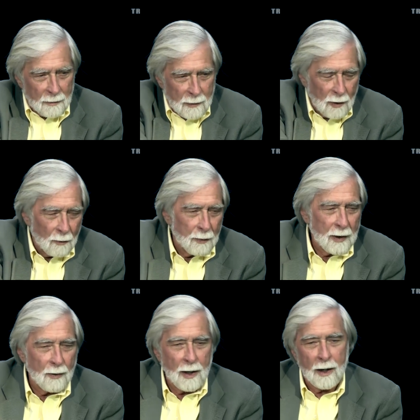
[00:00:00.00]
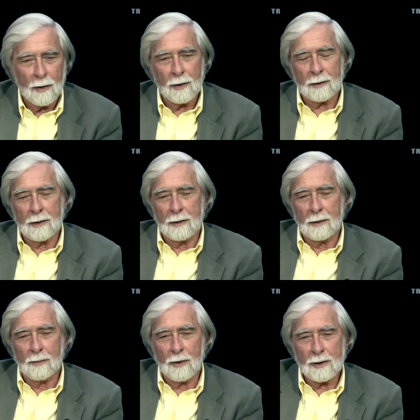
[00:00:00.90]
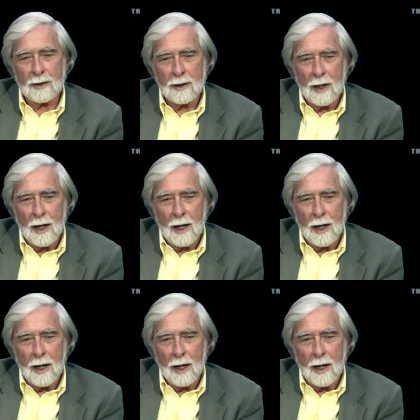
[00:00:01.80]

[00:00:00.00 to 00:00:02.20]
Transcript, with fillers: you know, be there at the presence.